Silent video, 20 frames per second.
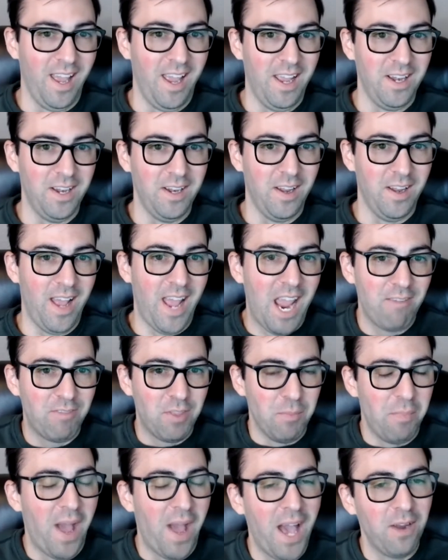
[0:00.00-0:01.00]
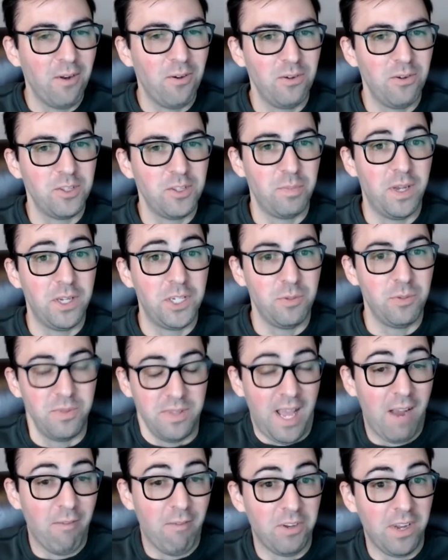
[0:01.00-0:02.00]
And half the battle, especially with
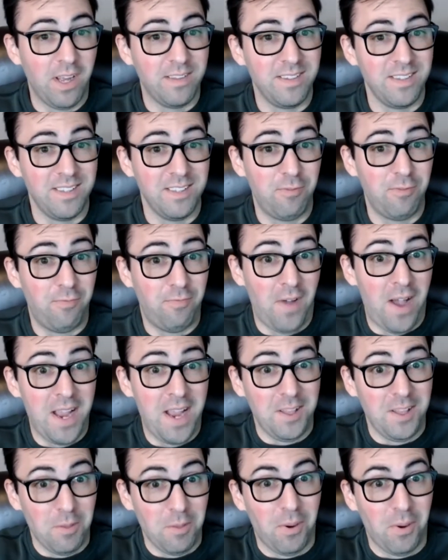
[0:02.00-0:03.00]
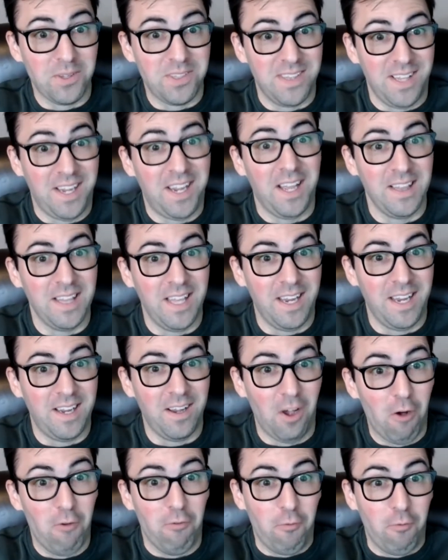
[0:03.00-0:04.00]
advertising, is finding the person that can like
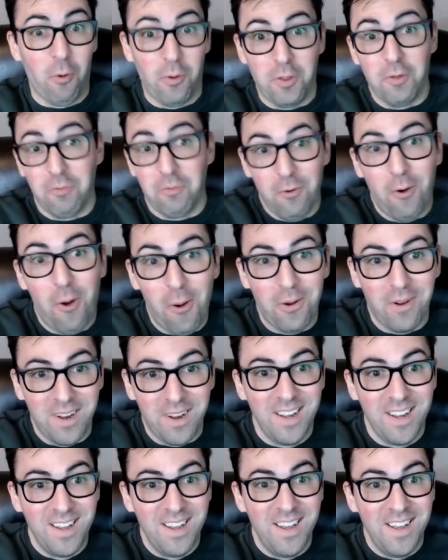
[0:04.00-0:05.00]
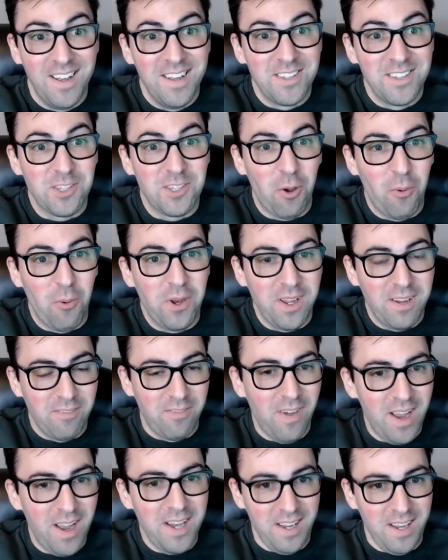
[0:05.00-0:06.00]
afford the Ferrari. So when you can
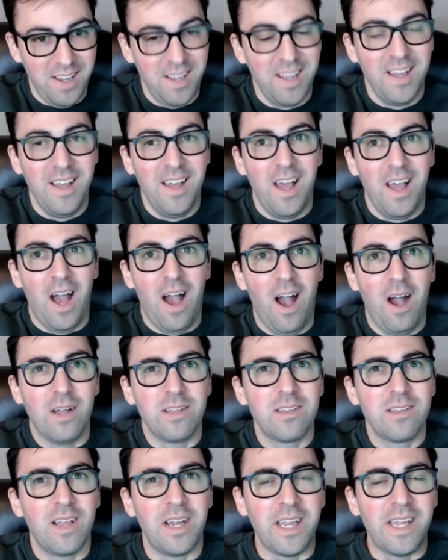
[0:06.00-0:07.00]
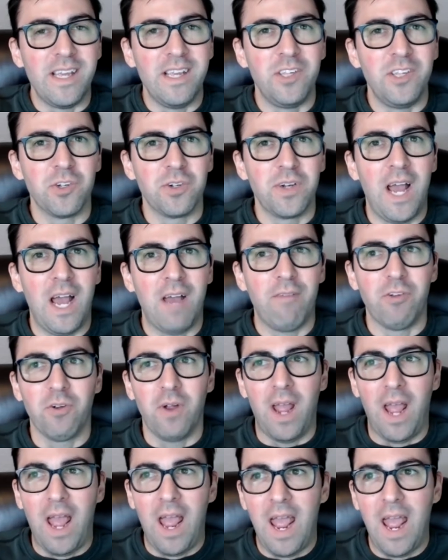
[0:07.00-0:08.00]
find it, it's a lot easier to have your
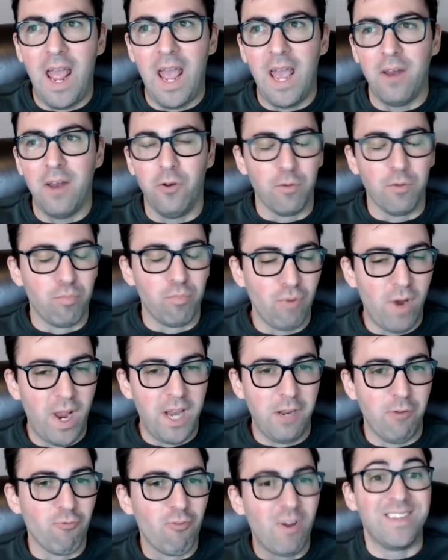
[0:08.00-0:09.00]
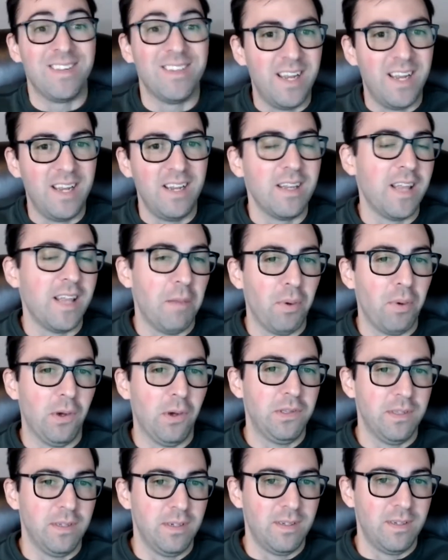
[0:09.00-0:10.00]
ad or your branding resonate to that
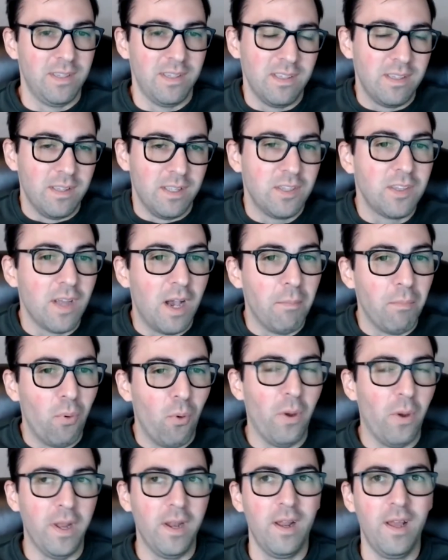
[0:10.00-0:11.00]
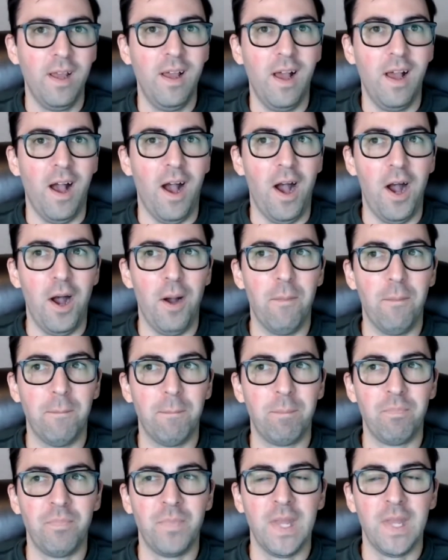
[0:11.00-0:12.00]
person because it's on point.
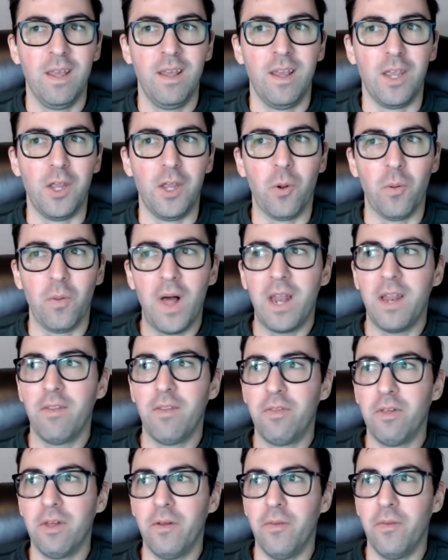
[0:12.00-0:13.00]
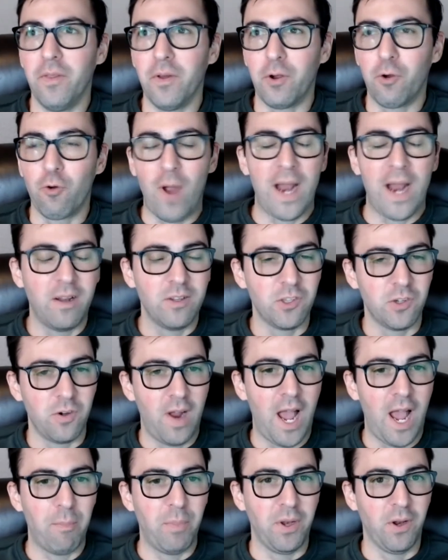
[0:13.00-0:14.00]
A lot of the crackdowns that are
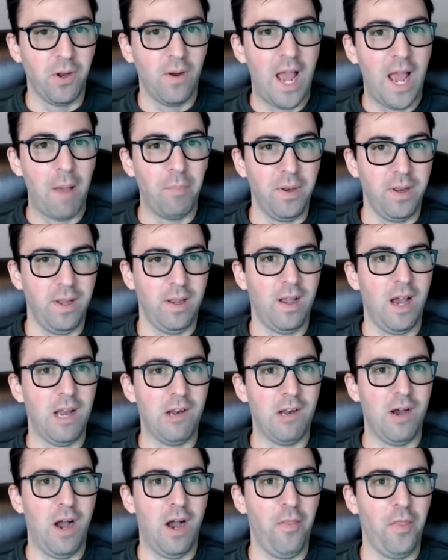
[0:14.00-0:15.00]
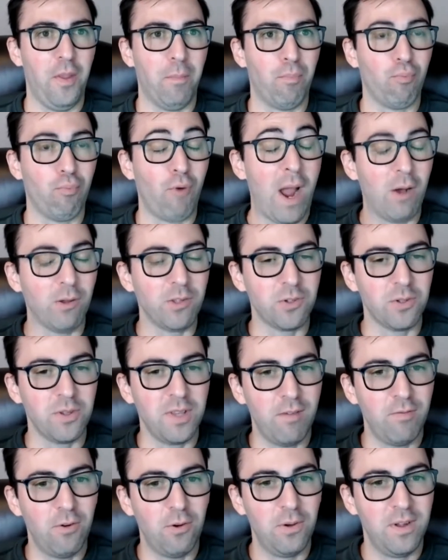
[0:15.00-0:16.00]
happening kind of on the browser
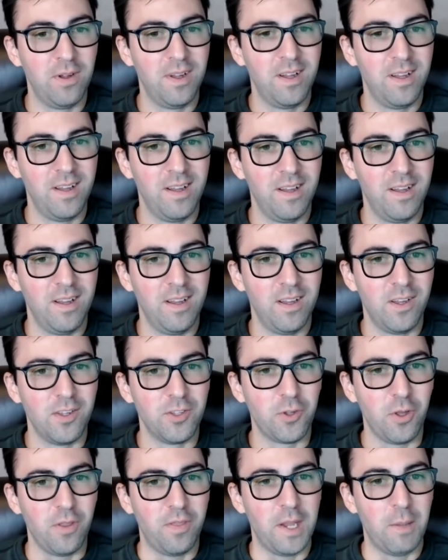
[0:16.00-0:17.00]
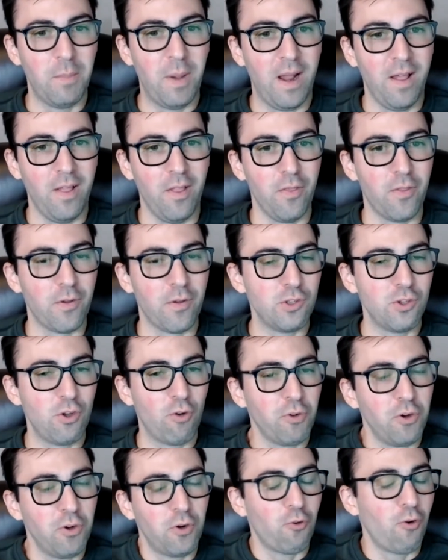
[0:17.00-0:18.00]
level. So you think about it, there's no
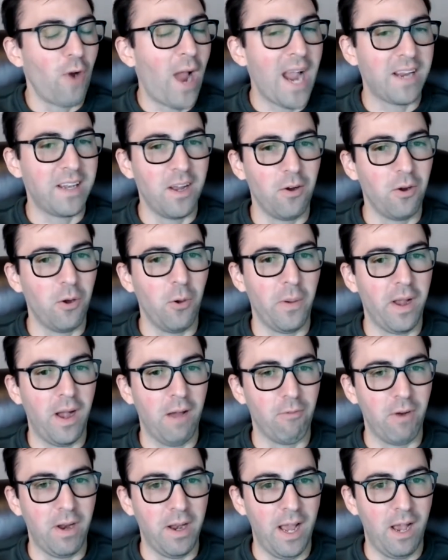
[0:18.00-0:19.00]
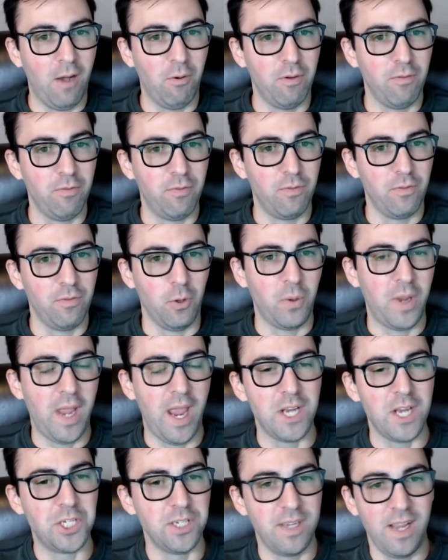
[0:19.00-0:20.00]
real crackdown going on right now of
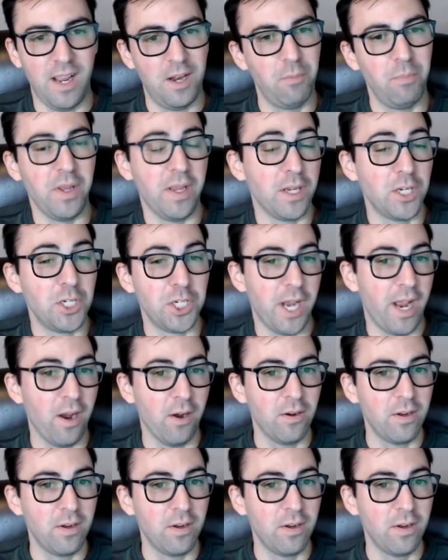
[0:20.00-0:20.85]
location data being shared.